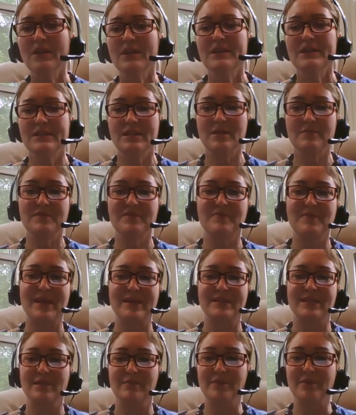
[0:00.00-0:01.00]
Steps of
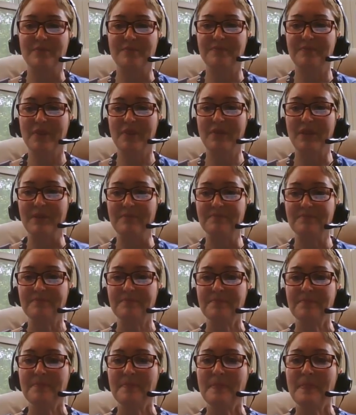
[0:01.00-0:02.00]
passing a bill. Okay.
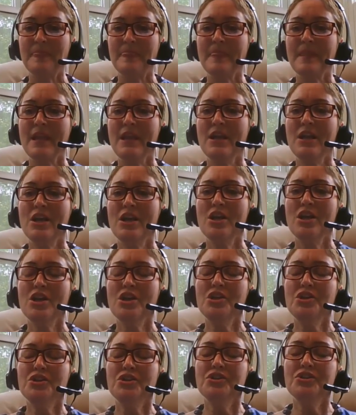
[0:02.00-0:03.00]

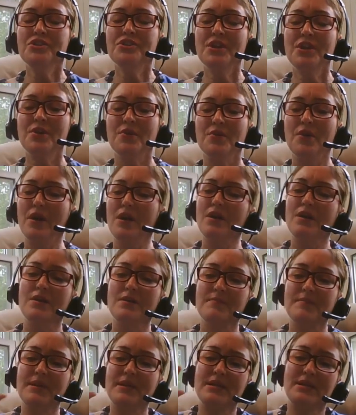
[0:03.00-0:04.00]
So,
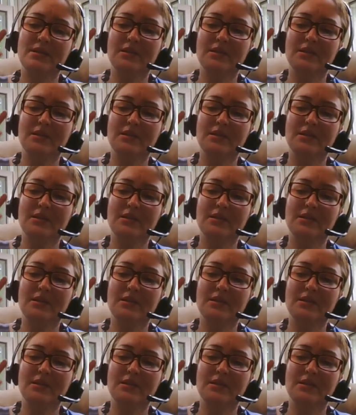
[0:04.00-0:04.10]
a